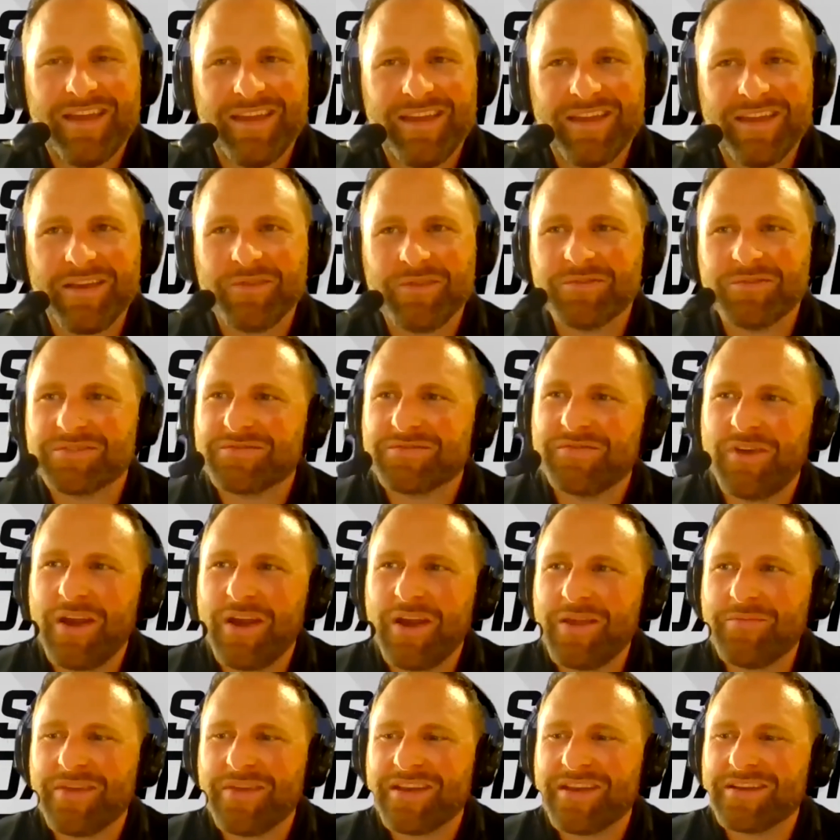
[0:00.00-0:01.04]
it was
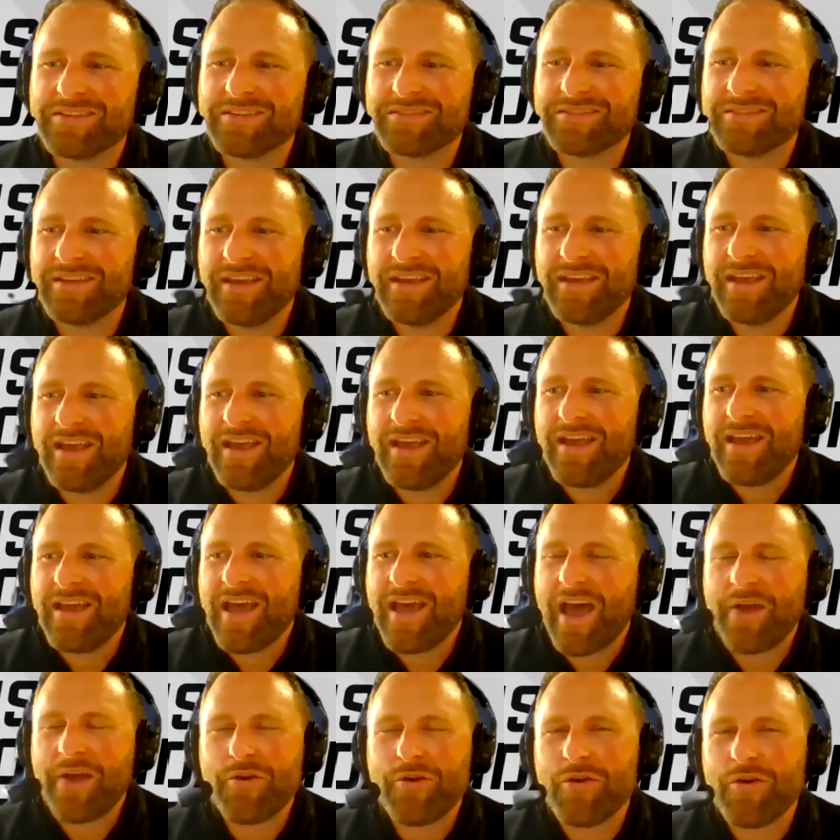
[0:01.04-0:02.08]
funny because
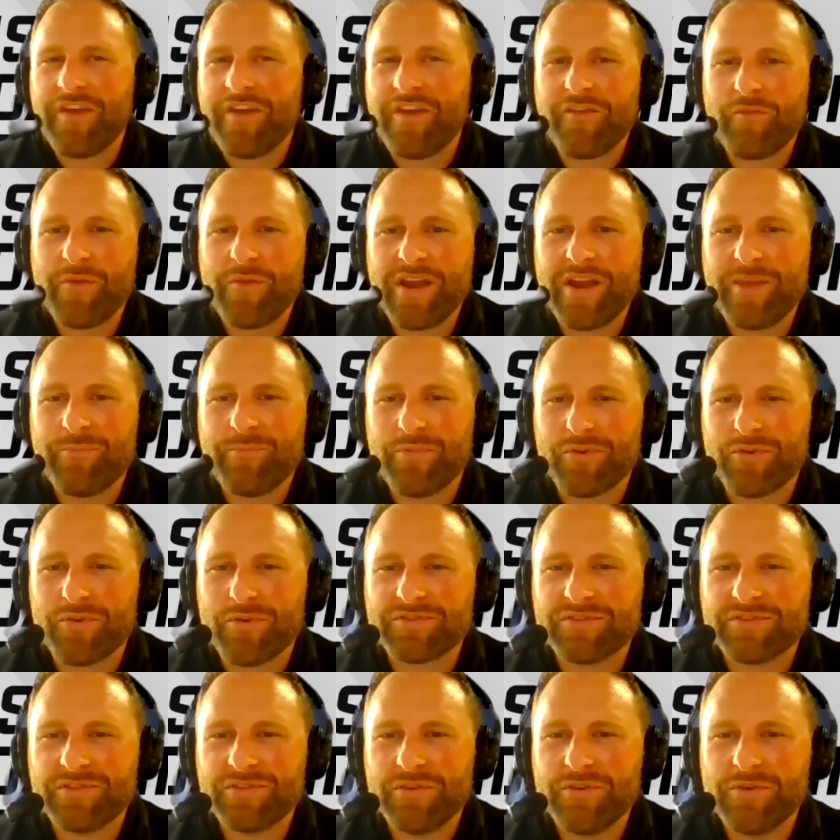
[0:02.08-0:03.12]
I don't know if everybody
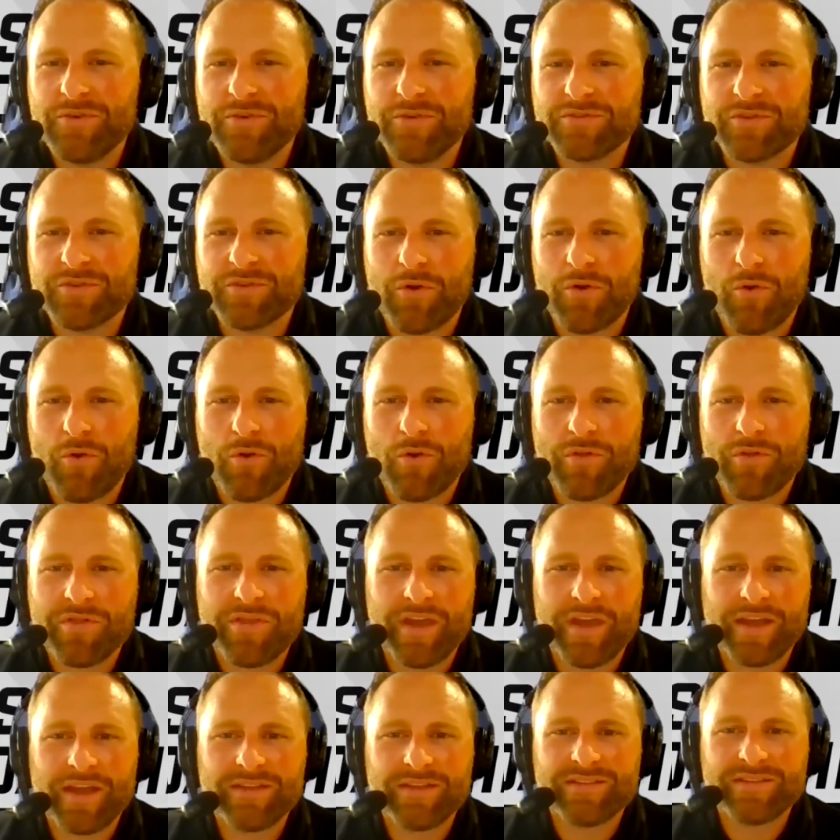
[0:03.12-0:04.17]
pursues or or
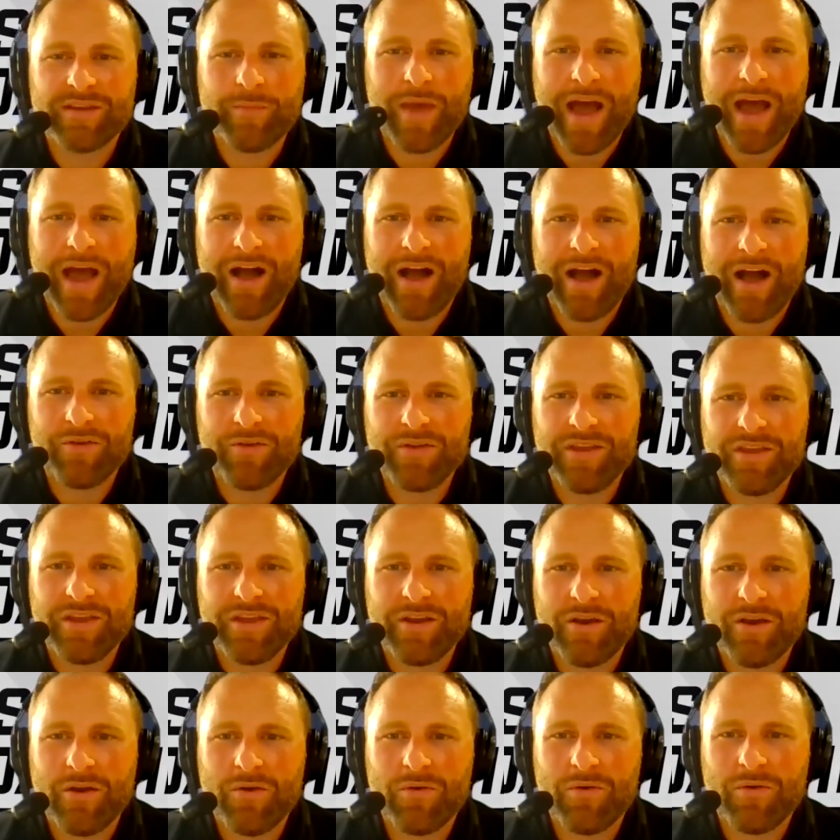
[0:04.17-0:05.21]
thinks about you
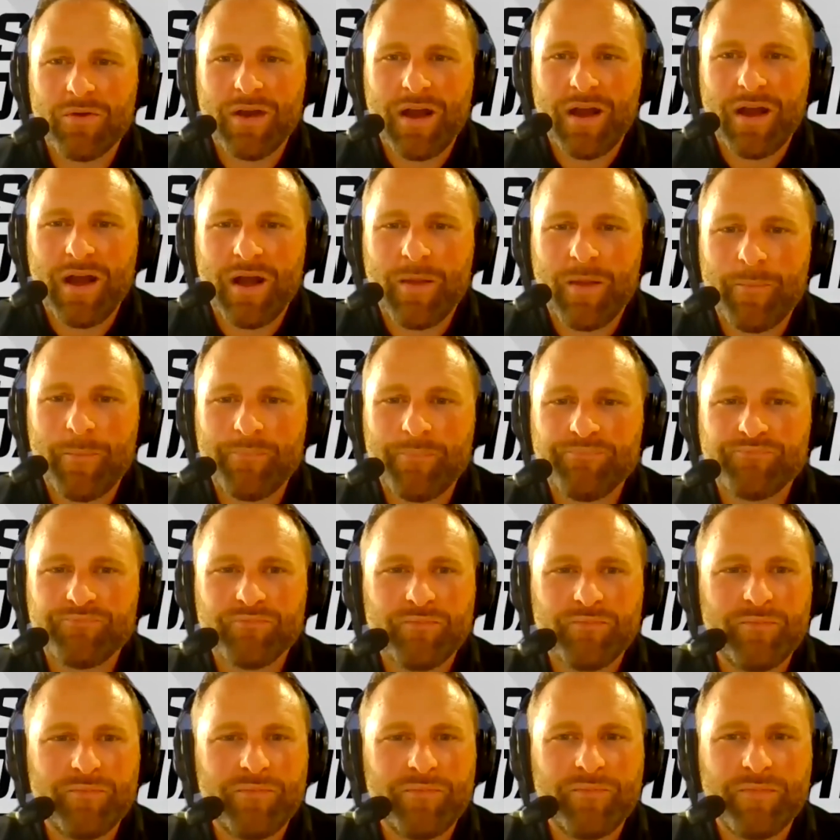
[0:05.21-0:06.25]
know um,
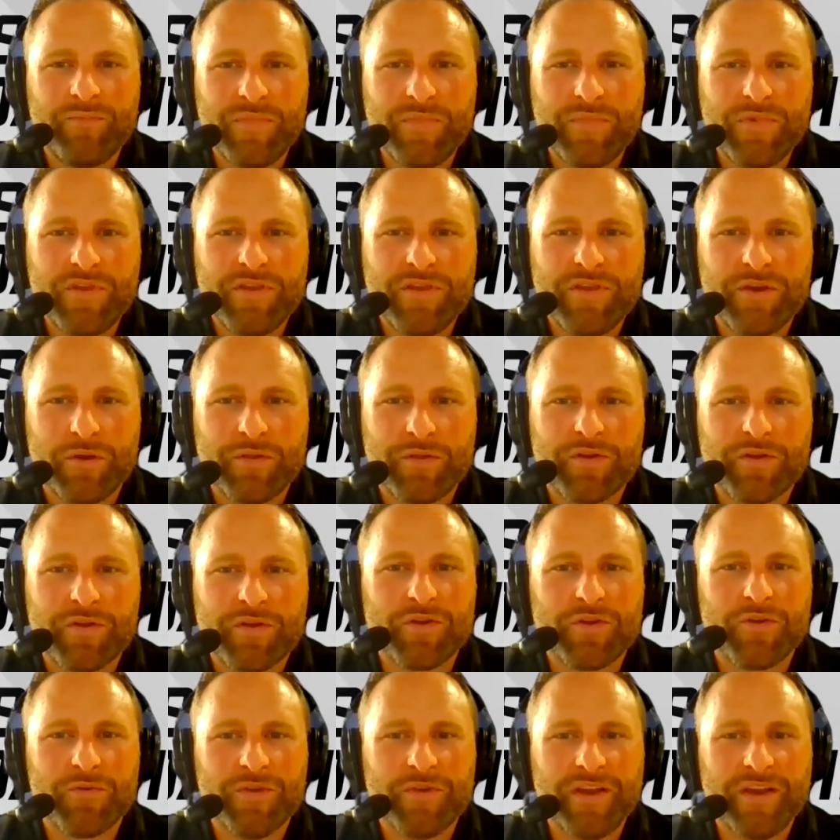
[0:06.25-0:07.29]
you know their
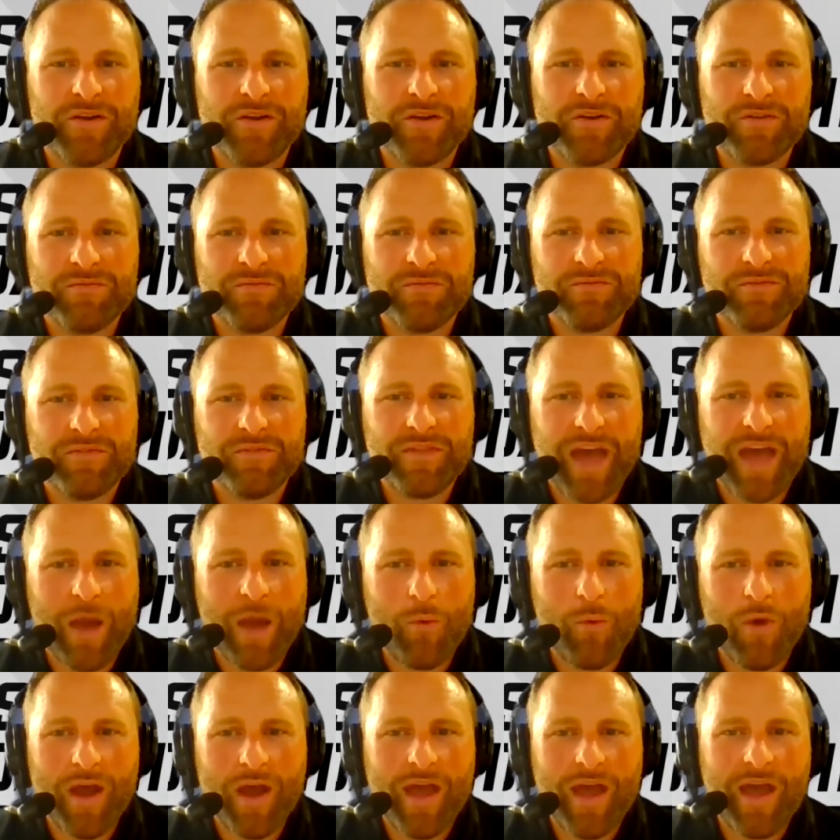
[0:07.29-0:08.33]
career that
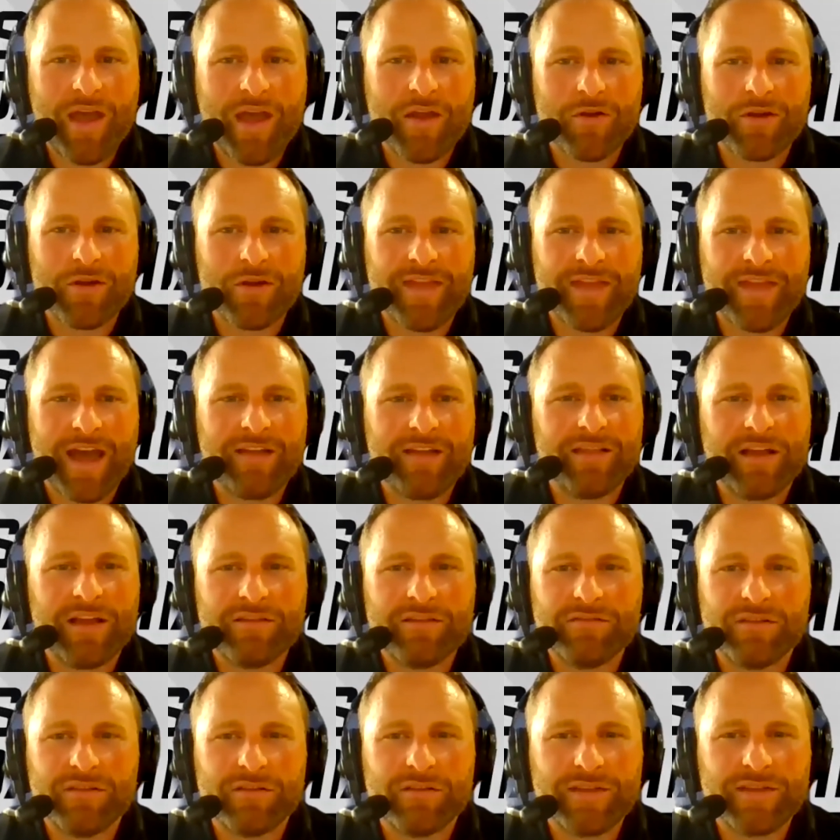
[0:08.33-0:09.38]
way or in that
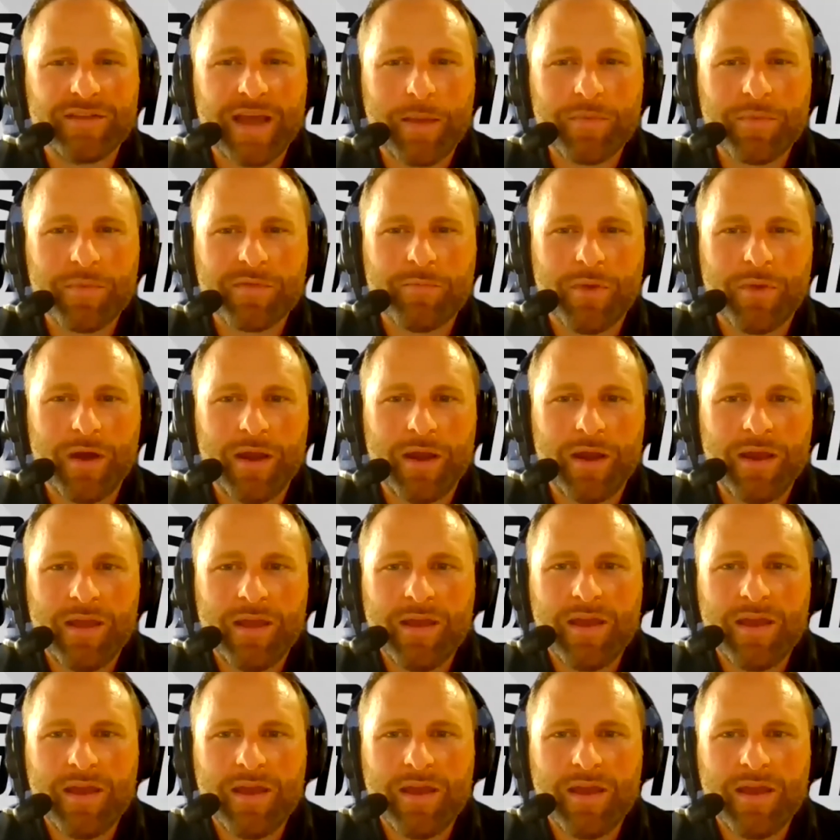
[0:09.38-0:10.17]
level of depth, but